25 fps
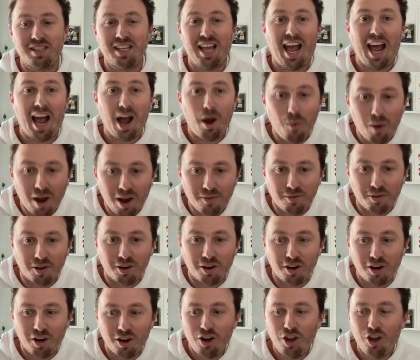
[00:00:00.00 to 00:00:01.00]

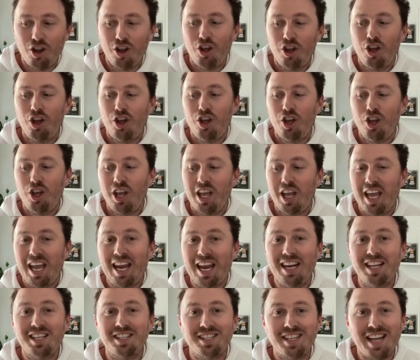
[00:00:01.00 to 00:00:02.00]
However,
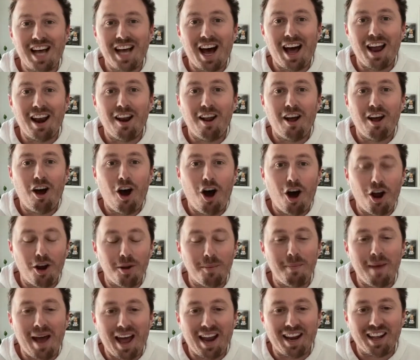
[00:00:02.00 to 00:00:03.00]
it is not
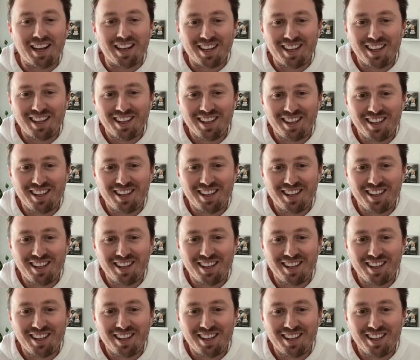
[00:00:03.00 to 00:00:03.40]
automatic.